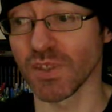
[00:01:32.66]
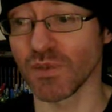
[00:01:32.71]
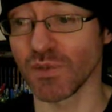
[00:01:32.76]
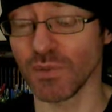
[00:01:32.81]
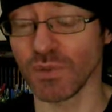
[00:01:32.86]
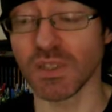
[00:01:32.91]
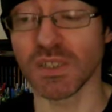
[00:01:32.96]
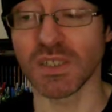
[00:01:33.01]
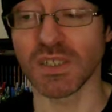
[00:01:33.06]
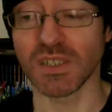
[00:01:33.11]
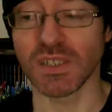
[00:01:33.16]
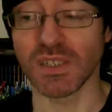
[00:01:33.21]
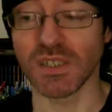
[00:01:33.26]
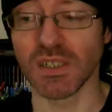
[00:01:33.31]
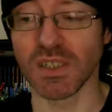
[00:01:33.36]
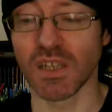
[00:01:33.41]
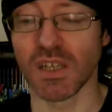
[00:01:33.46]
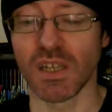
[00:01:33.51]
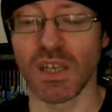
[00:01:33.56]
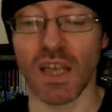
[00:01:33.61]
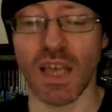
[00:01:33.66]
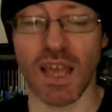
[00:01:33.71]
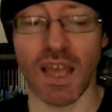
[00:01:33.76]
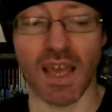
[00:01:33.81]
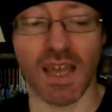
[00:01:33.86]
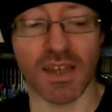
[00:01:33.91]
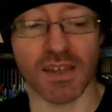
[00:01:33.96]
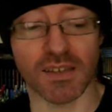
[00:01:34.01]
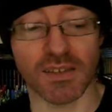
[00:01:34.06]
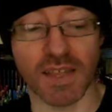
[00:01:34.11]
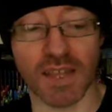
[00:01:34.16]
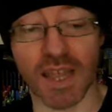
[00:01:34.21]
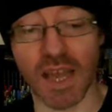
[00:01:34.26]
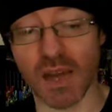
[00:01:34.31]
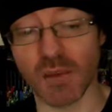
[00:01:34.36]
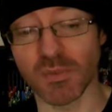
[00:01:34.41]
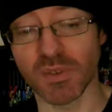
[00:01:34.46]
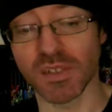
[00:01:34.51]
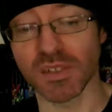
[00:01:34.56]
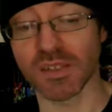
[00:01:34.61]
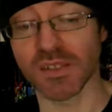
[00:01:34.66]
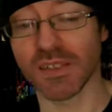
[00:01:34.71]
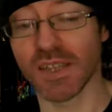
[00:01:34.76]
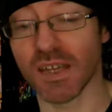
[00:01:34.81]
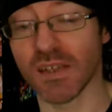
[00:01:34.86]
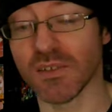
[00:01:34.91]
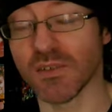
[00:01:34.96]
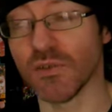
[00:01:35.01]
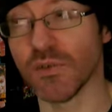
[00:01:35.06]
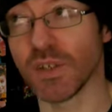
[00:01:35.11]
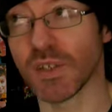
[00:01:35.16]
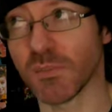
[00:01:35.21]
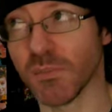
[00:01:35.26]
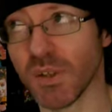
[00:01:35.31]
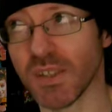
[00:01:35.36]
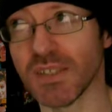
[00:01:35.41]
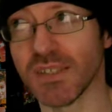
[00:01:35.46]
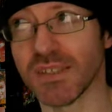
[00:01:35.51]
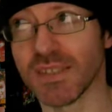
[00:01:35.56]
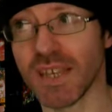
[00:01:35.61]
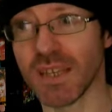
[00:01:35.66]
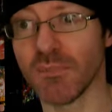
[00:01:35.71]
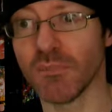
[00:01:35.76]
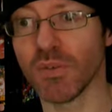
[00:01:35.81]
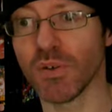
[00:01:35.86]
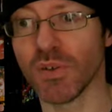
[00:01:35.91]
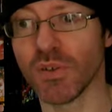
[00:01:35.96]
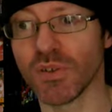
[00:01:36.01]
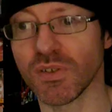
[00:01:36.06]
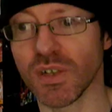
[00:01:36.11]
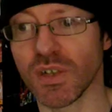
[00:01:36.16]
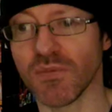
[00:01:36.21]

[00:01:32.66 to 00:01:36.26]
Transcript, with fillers: trilogy, and they are being done, directed by the same person.